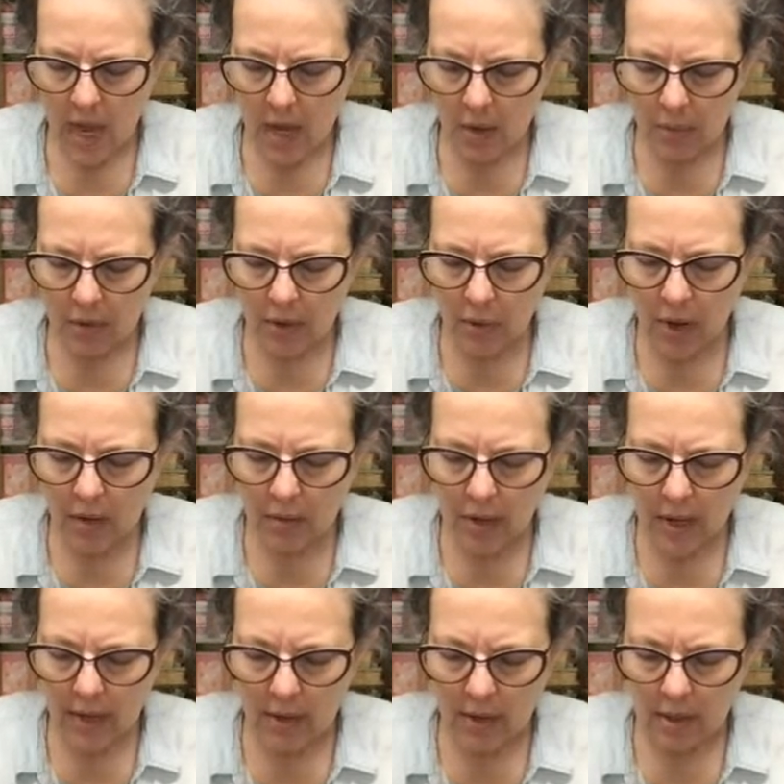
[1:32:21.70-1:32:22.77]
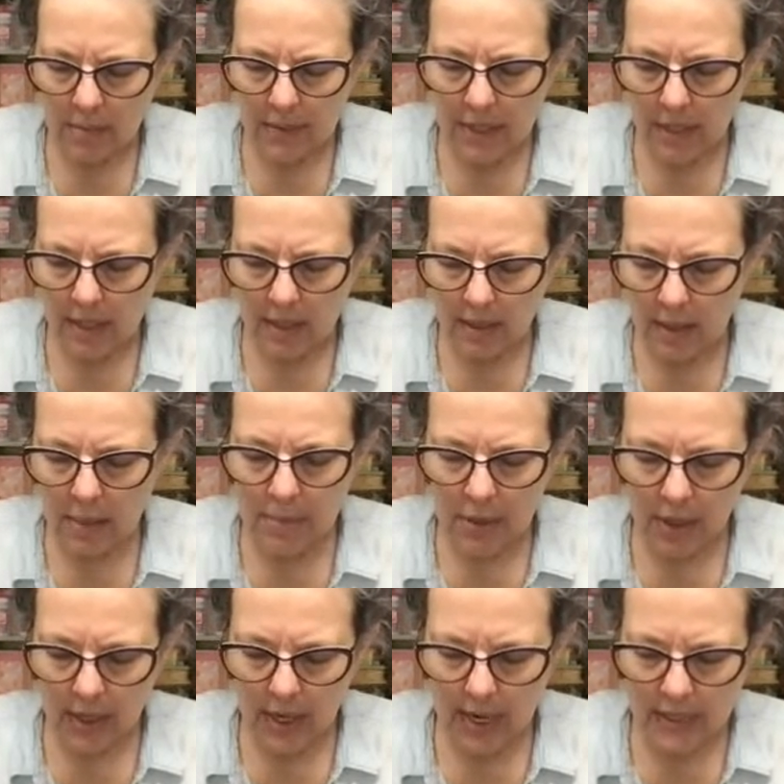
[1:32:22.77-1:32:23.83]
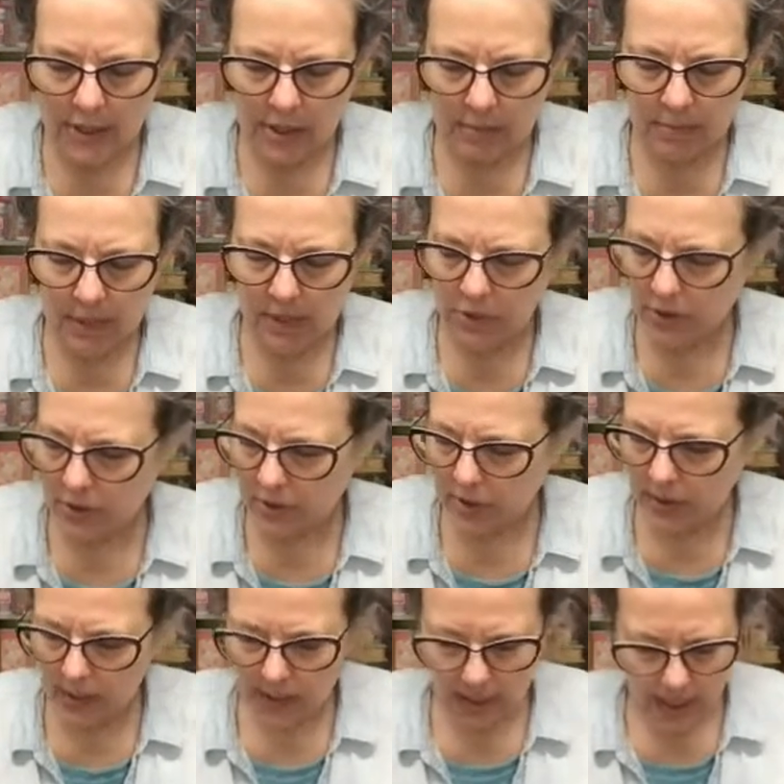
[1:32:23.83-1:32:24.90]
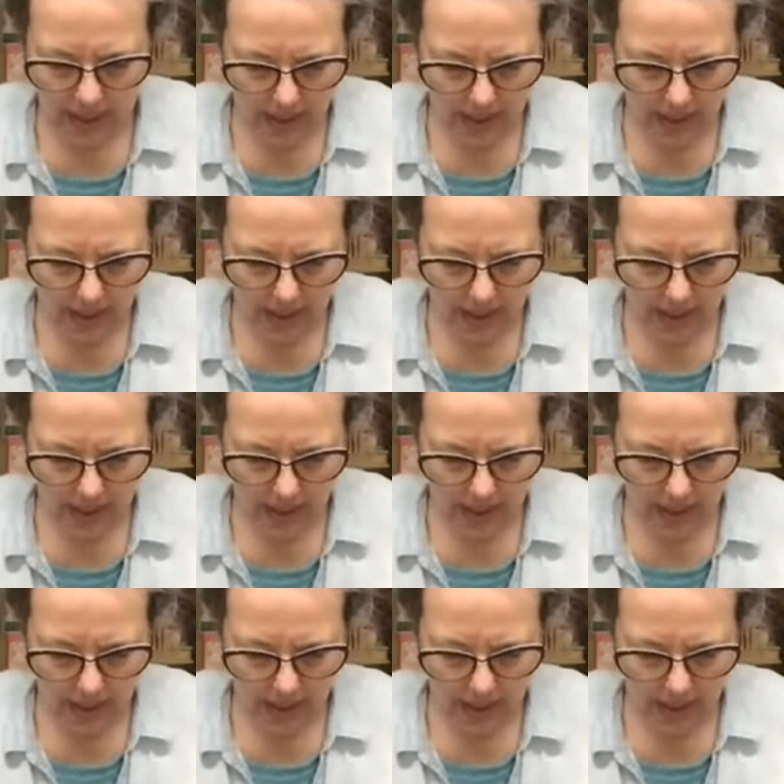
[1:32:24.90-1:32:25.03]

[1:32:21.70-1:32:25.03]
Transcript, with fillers: Oh, you know, hang on. Let me communication issues again.